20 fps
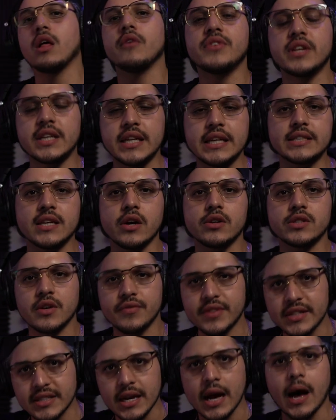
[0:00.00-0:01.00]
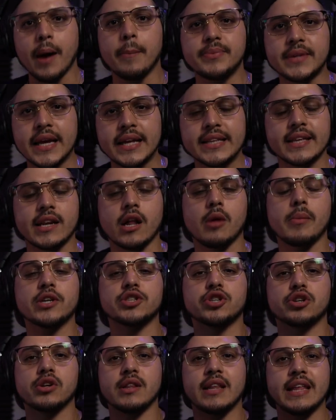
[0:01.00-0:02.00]
of the details of this update, then I'll make
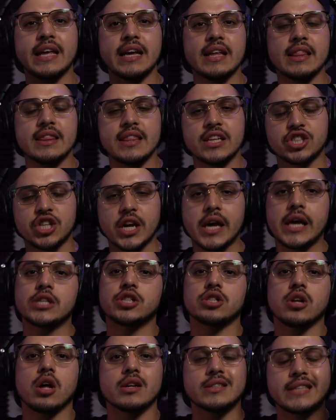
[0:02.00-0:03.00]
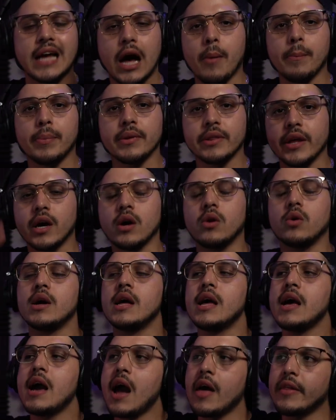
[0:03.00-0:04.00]
sure to link the changelog down below.
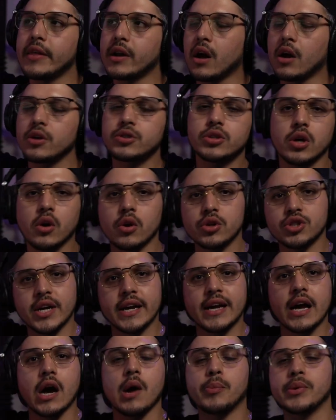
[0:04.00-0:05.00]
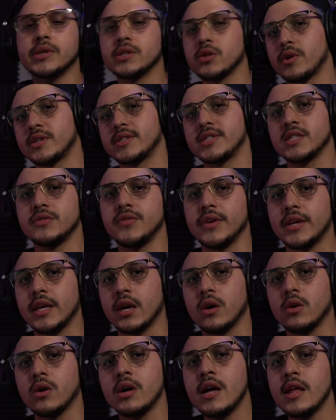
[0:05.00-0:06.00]
And then also go check out Presonus's video
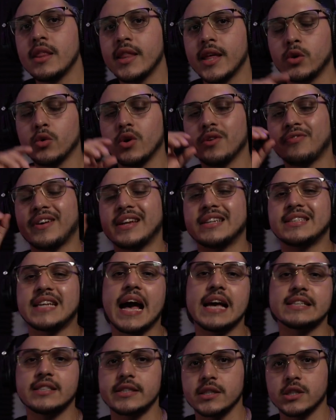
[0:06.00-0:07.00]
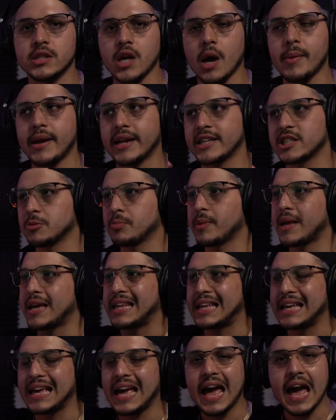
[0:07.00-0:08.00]
video. They do a fantastic job at
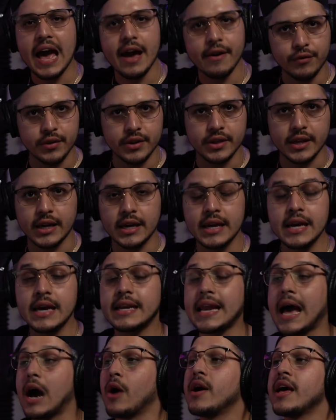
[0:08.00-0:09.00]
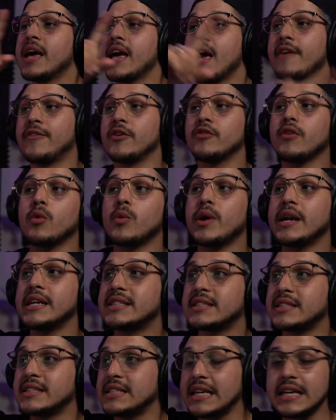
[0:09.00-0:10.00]
explaining everything. Now, if you've already
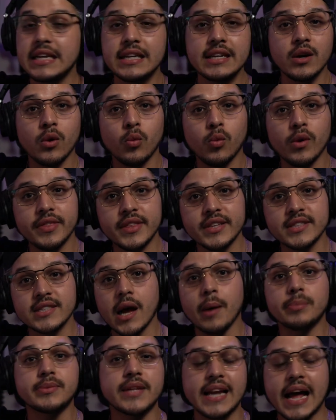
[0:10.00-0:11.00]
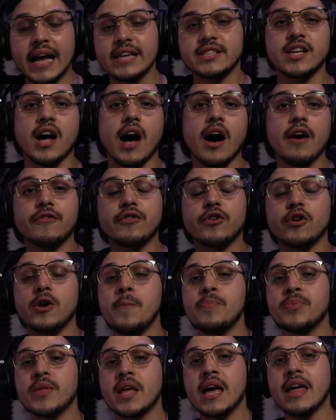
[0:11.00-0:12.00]
seen what this update has to offer,
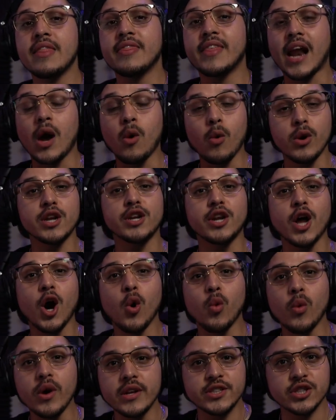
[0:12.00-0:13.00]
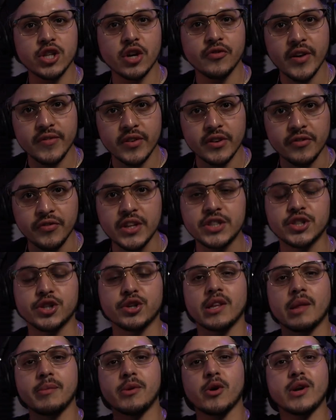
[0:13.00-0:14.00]
then I wanna know what is your favorite feature?
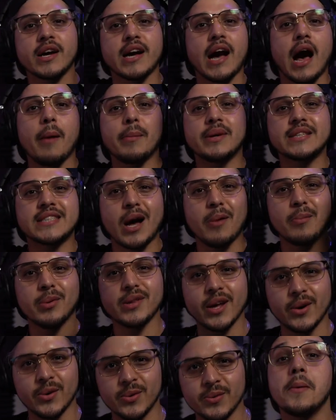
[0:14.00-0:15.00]
Let me know in a comment down below.